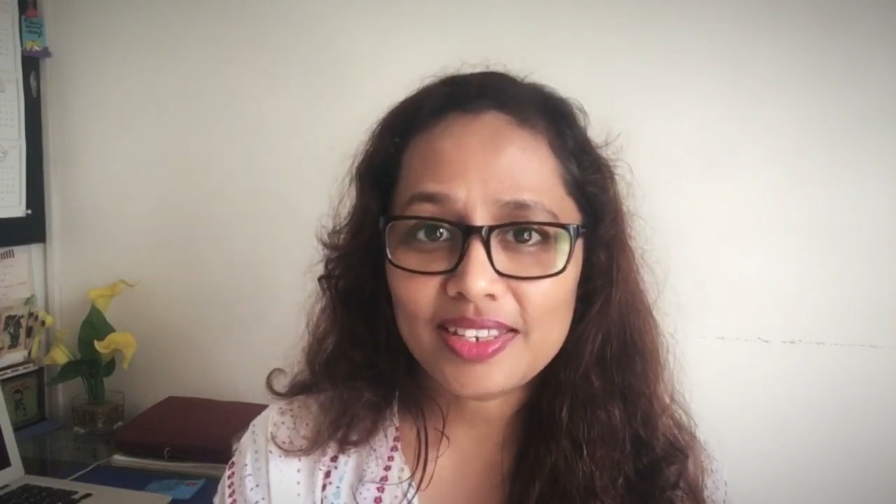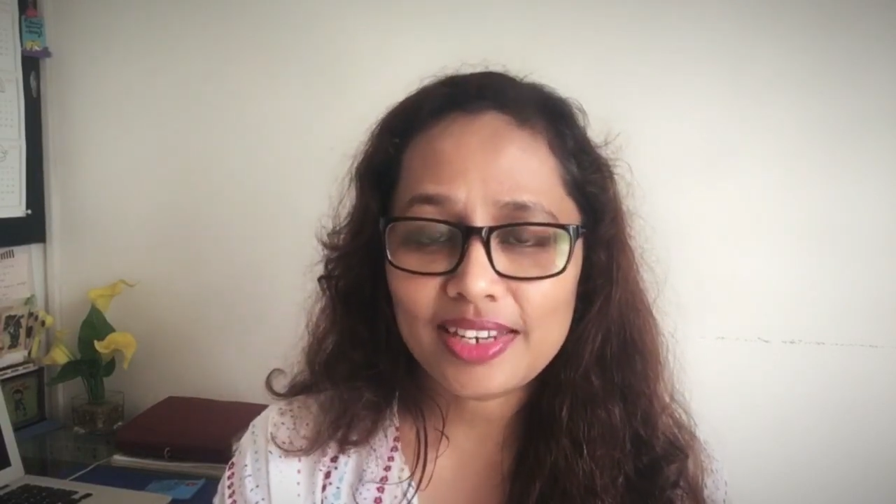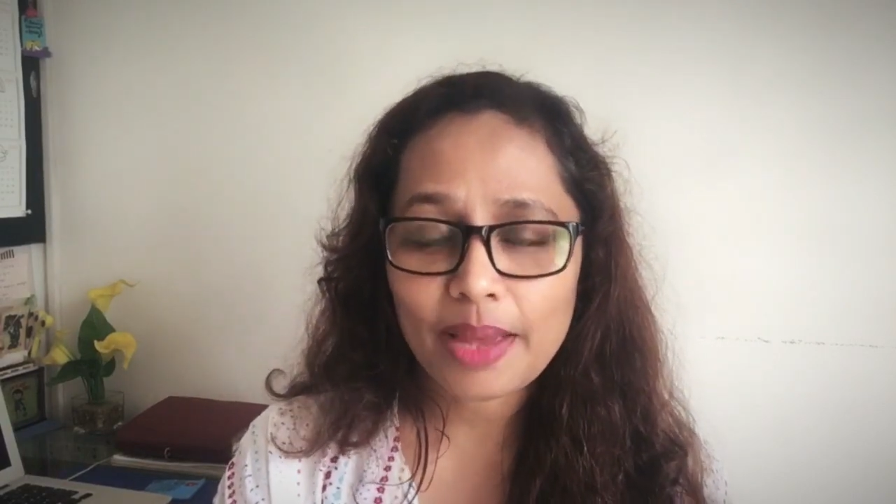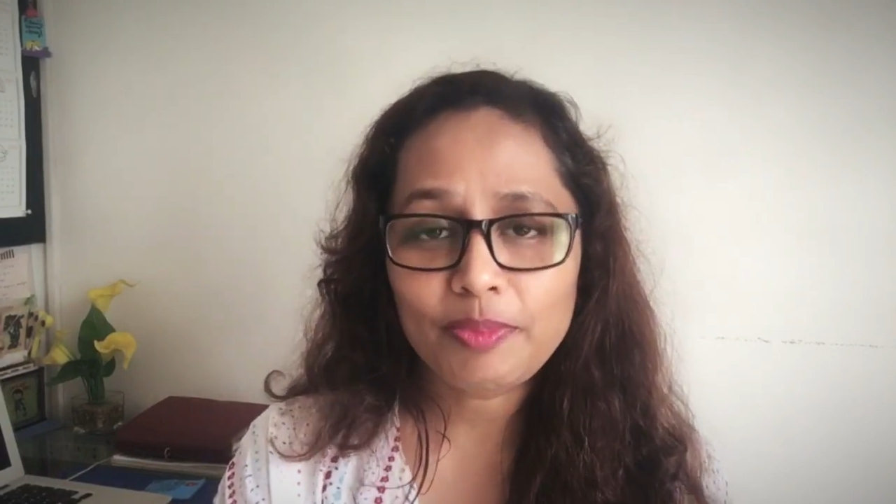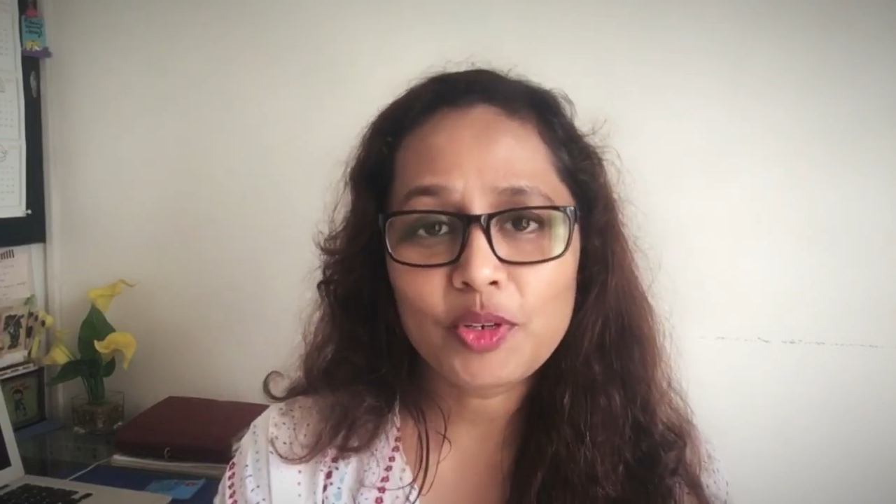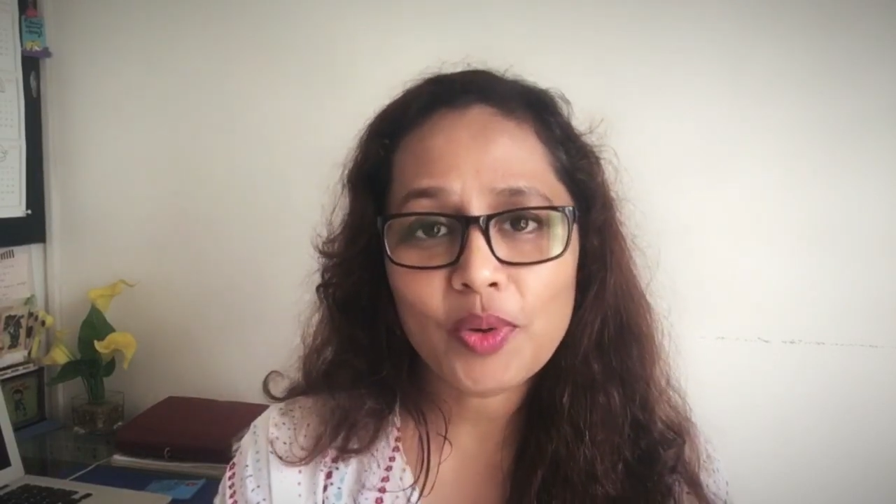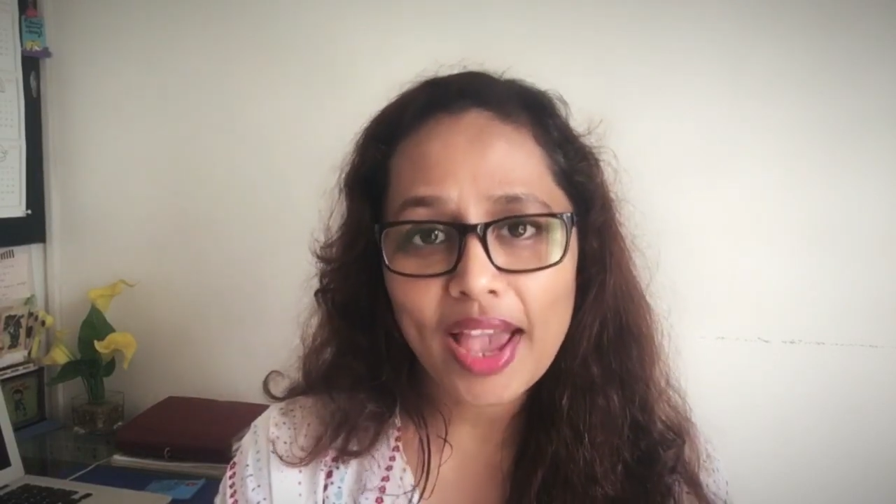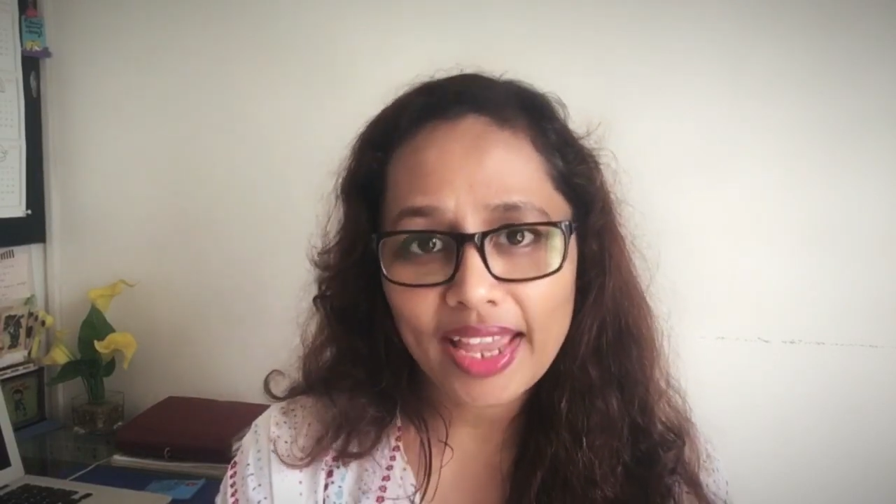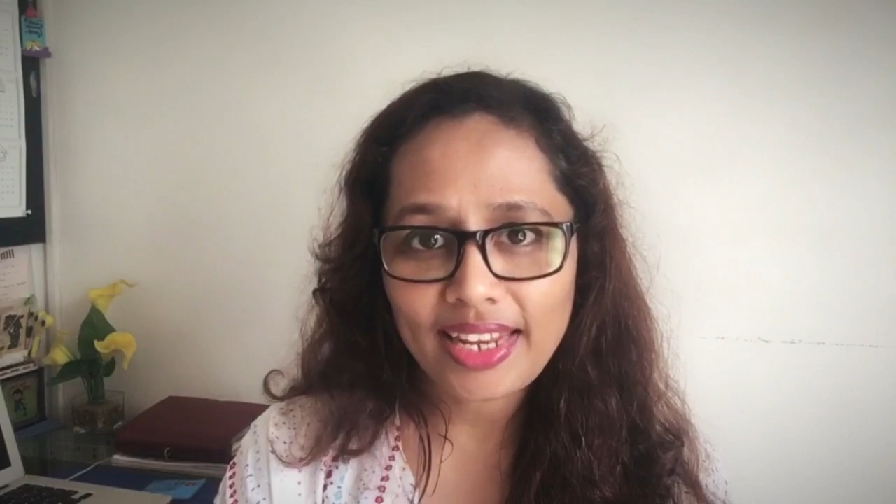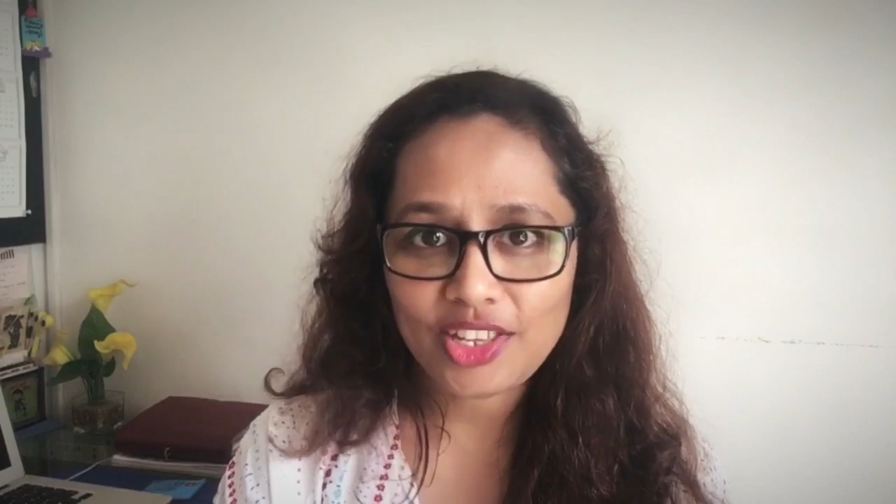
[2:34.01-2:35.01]
step to
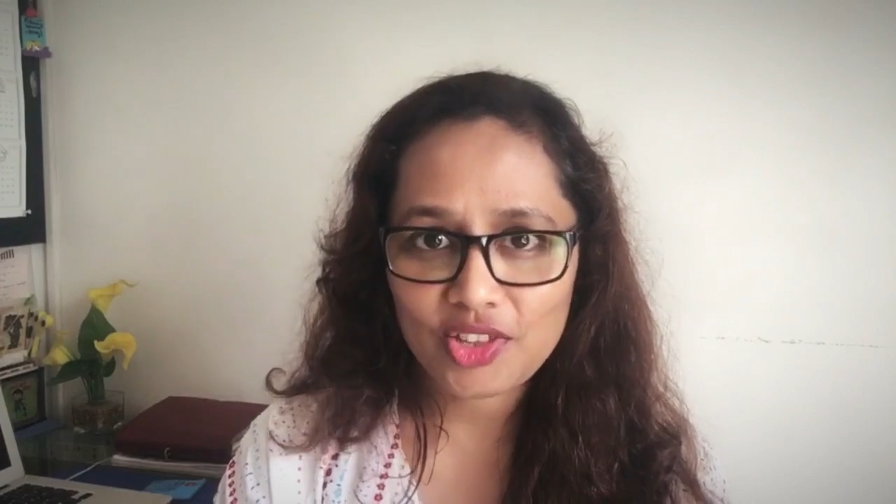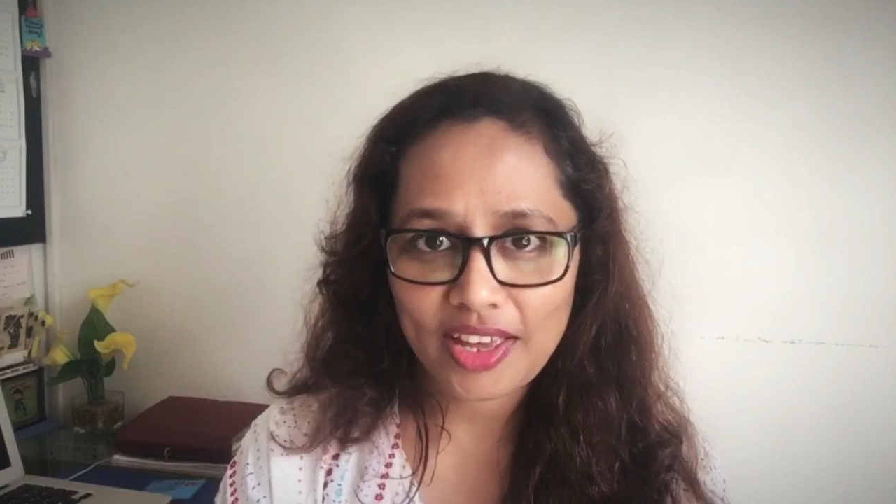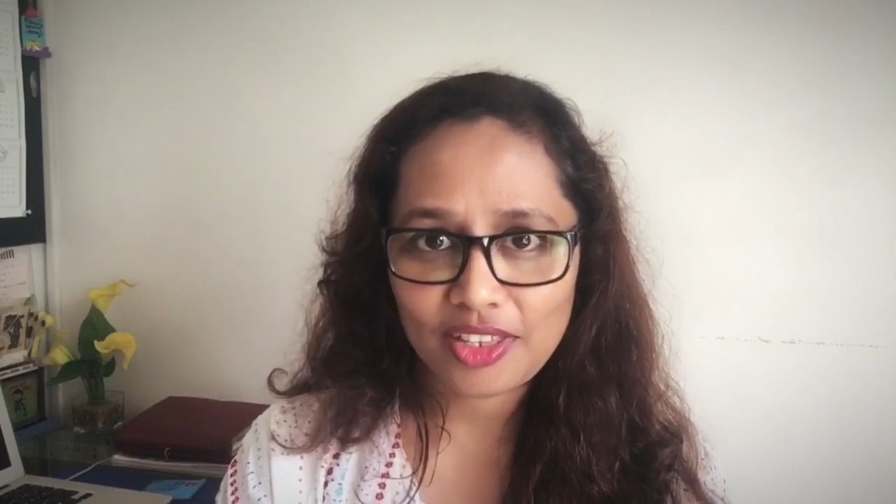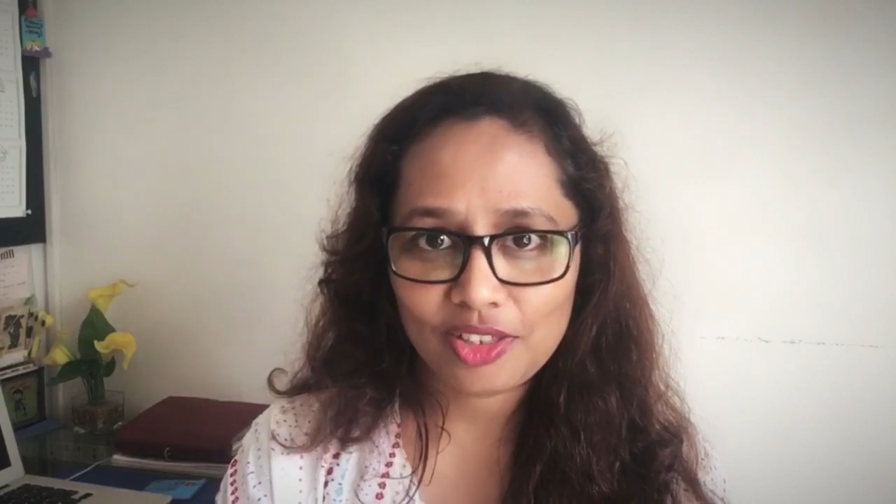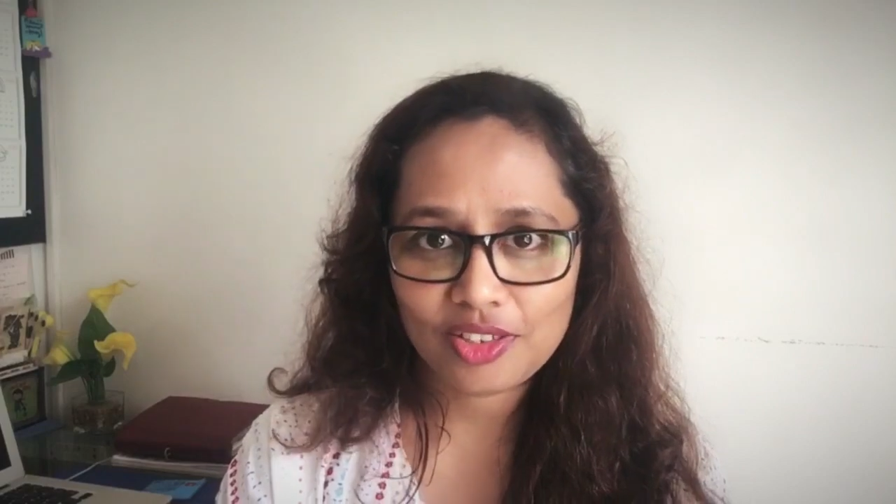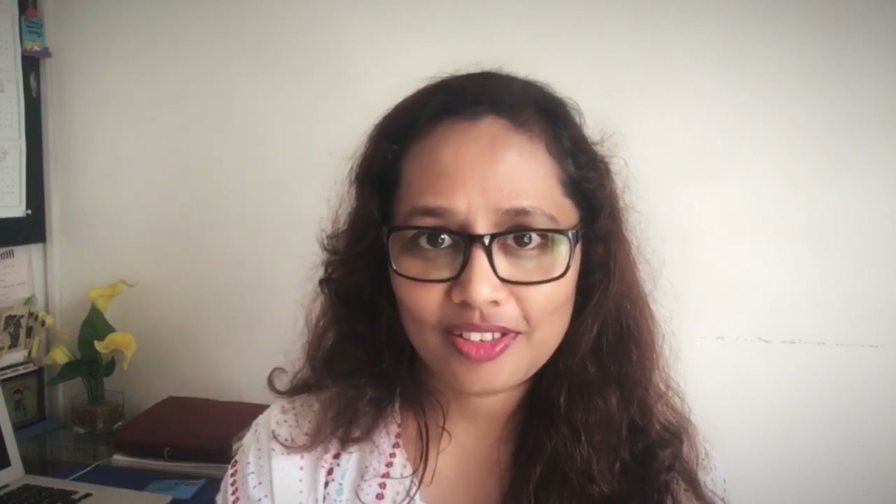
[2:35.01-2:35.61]
any change.